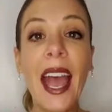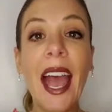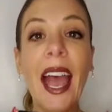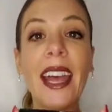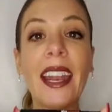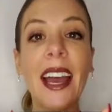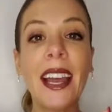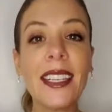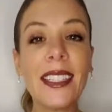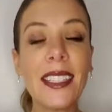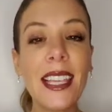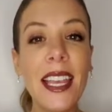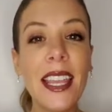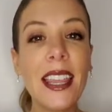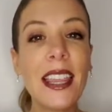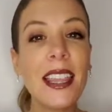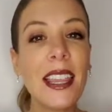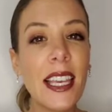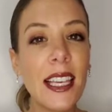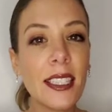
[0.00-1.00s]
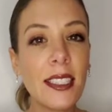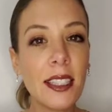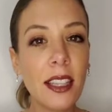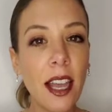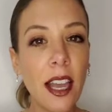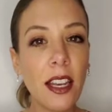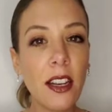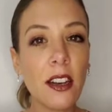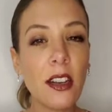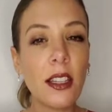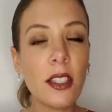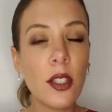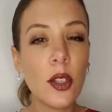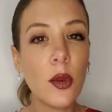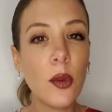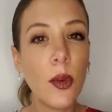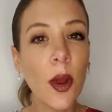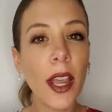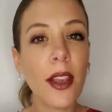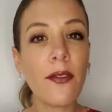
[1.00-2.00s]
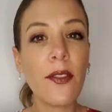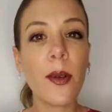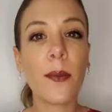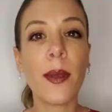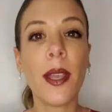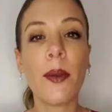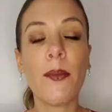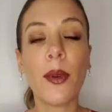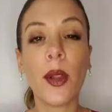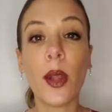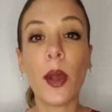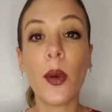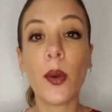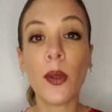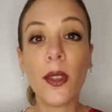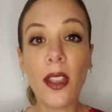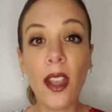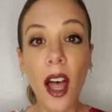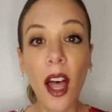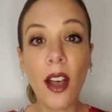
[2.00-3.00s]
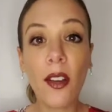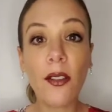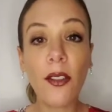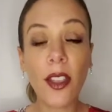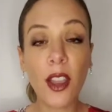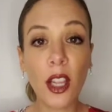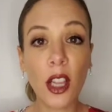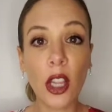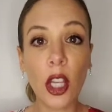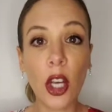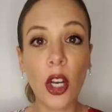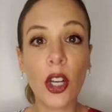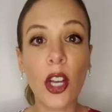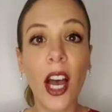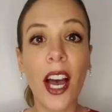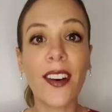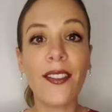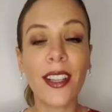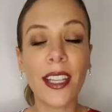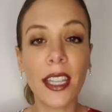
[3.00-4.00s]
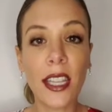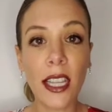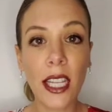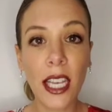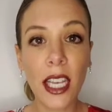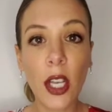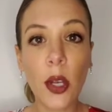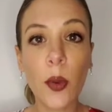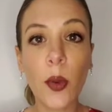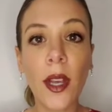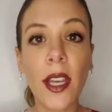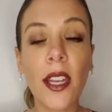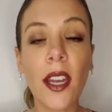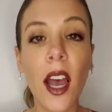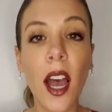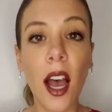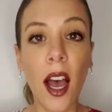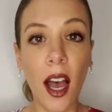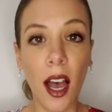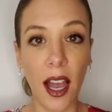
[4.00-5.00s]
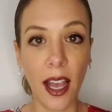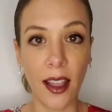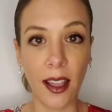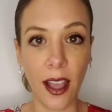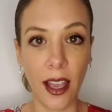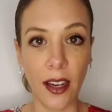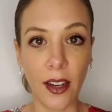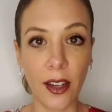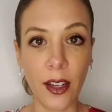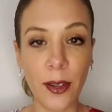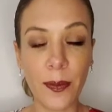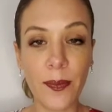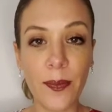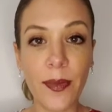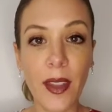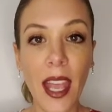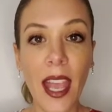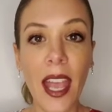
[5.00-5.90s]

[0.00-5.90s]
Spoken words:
And I say this liner is great for people who love the look of a liquid eyeliner.